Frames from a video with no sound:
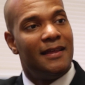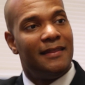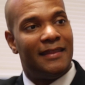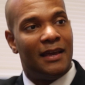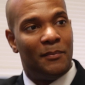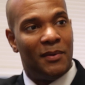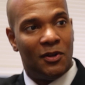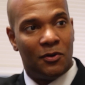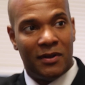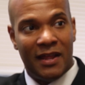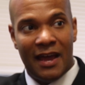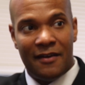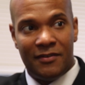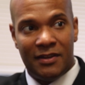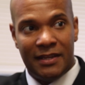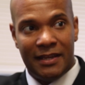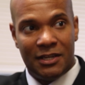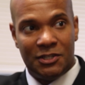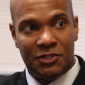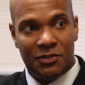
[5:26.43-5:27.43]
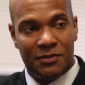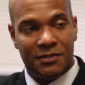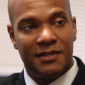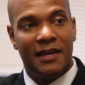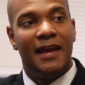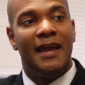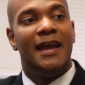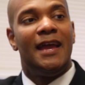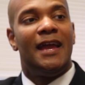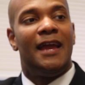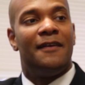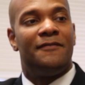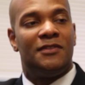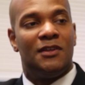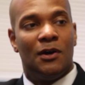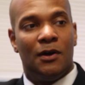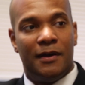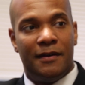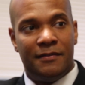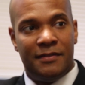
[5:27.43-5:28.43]
Then we don't have any issues. If
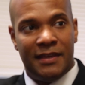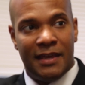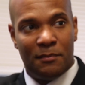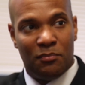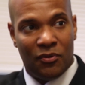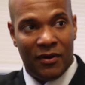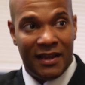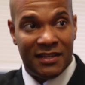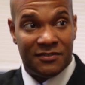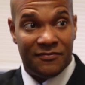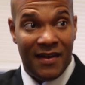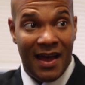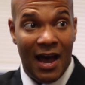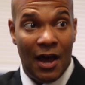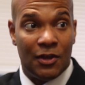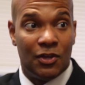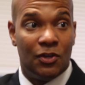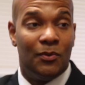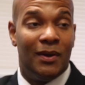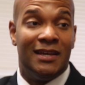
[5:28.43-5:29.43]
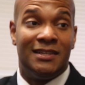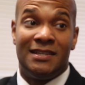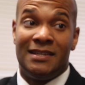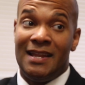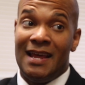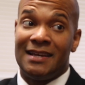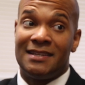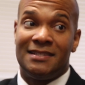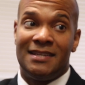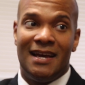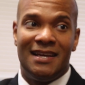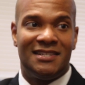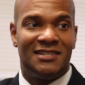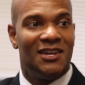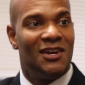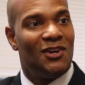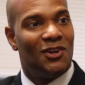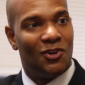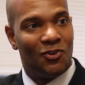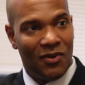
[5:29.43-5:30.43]
the appraised value is in excess,
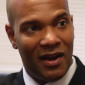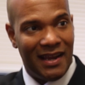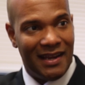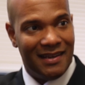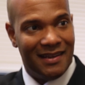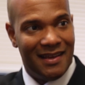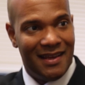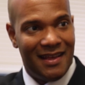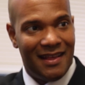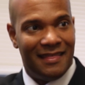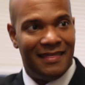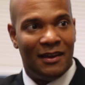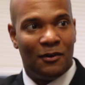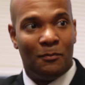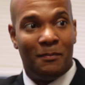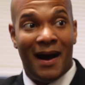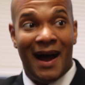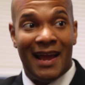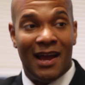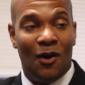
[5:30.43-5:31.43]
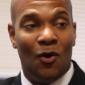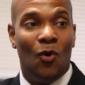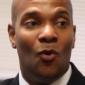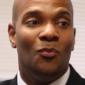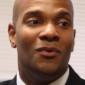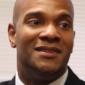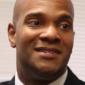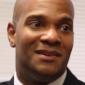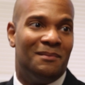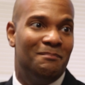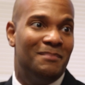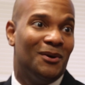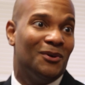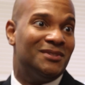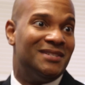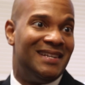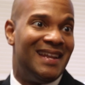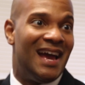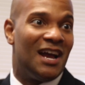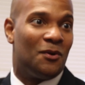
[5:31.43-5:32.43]
great. They'll buy a home with some
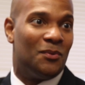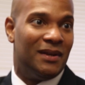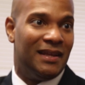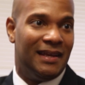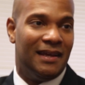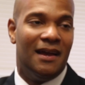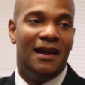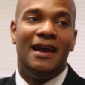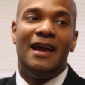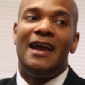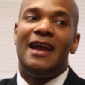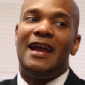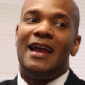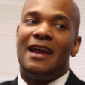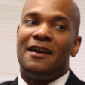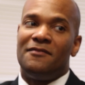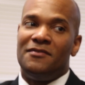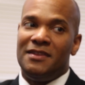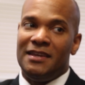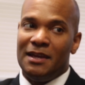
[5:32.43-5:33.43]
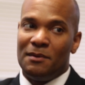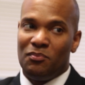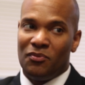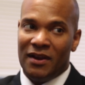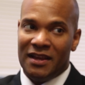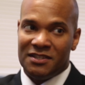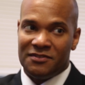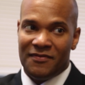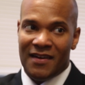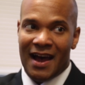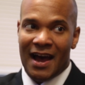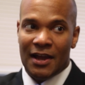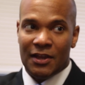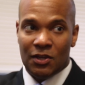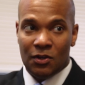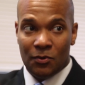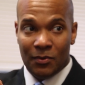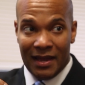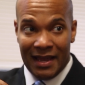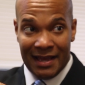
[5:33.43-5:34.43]
built-in equity. If the appraised
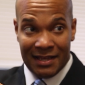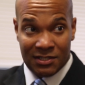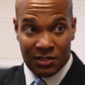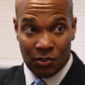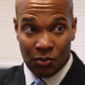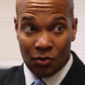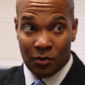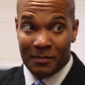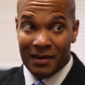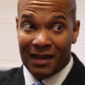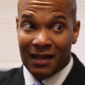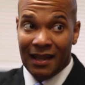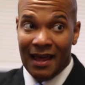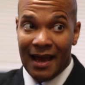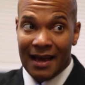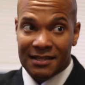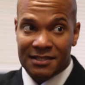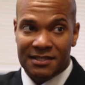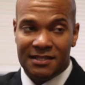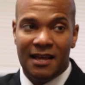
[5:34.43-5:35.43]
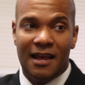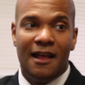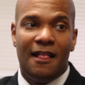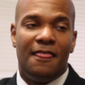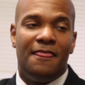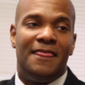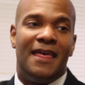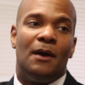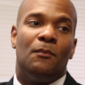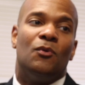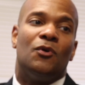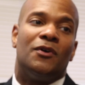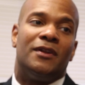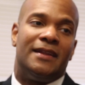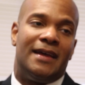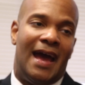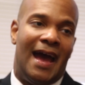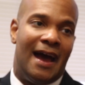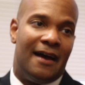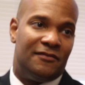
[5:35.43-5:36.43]
value is a little bit less, then we're going
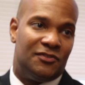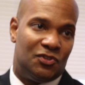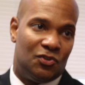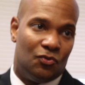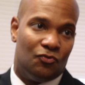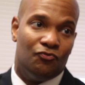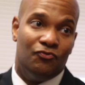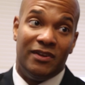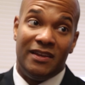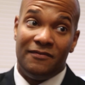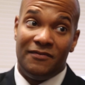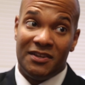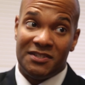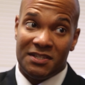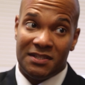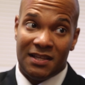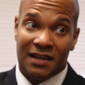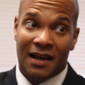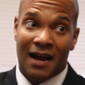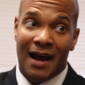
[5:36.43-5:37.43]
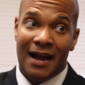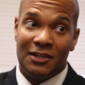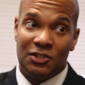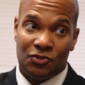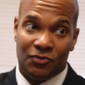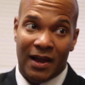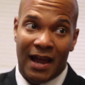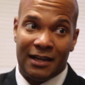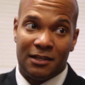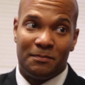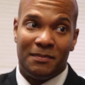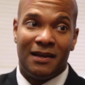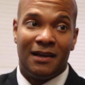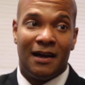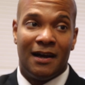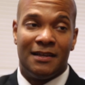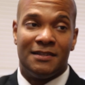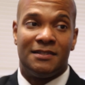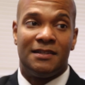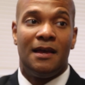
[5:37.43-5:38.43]
to have to revisit the contract,
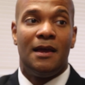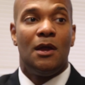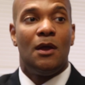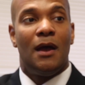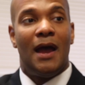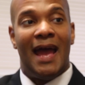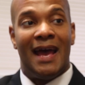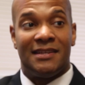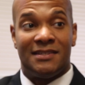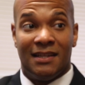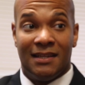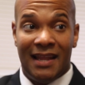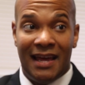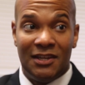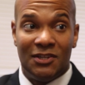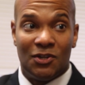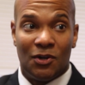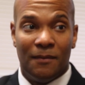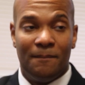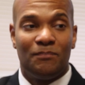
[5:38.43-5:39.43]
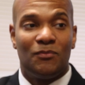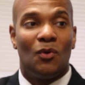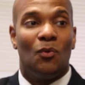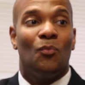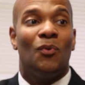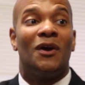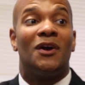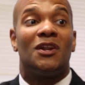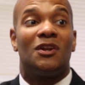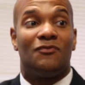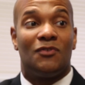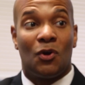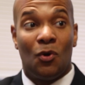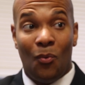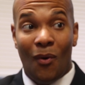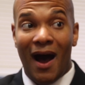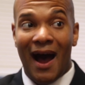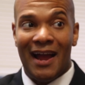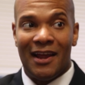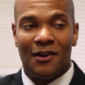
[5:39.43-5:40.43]
because as a lender, we're going to
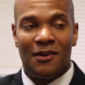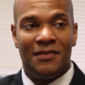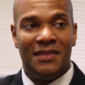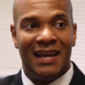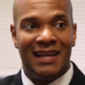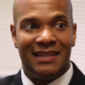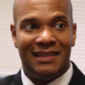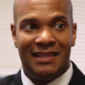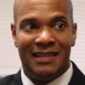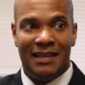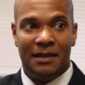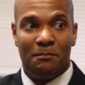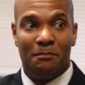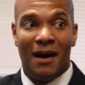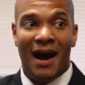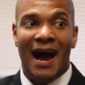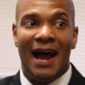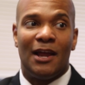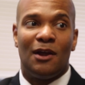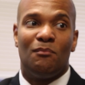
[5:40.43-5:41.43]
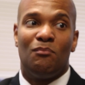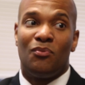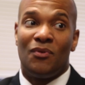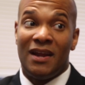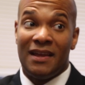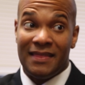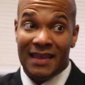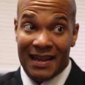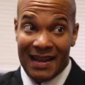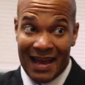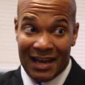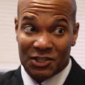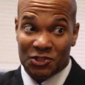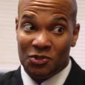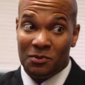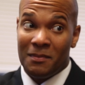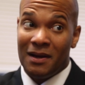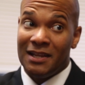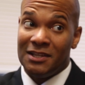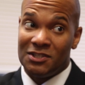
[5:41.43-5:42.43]
require that the buyer bring that
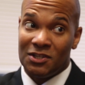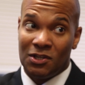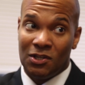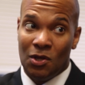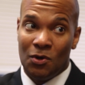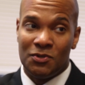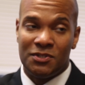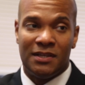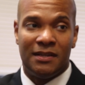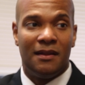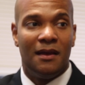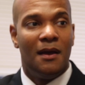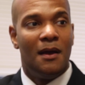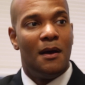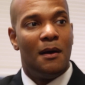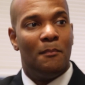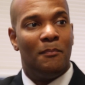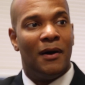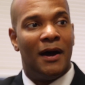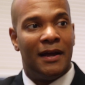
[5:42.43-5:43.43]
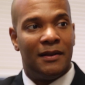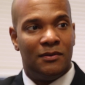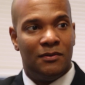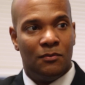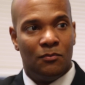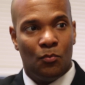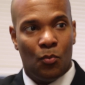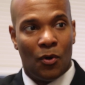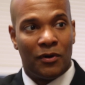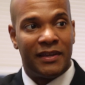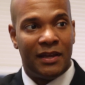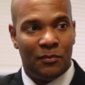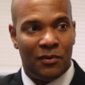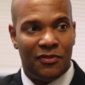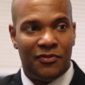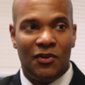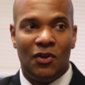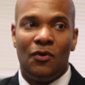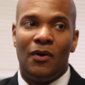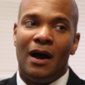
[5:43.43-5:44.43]
extra money to closing. But working
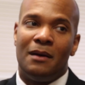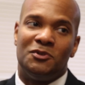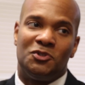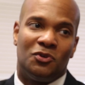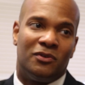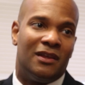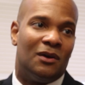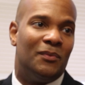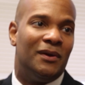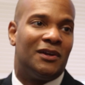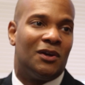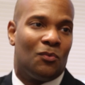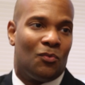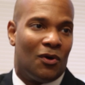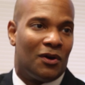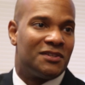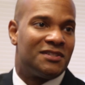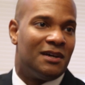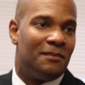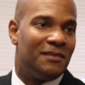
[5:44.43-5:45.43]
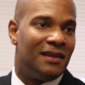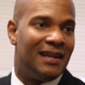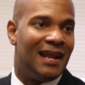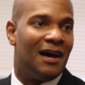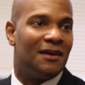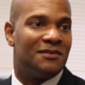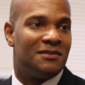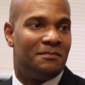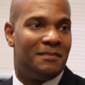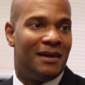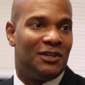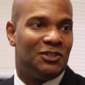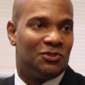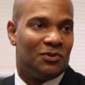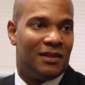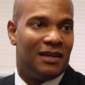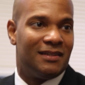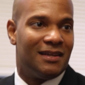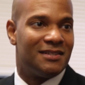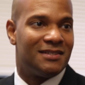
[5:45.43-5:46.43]
with you, I'm sure that we could work something out to make
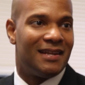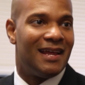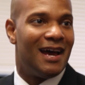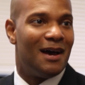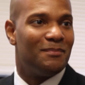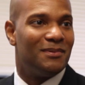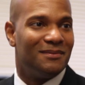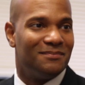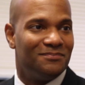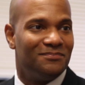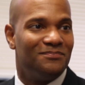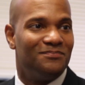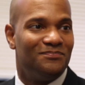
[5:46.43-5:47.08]
sure that doesn't happen.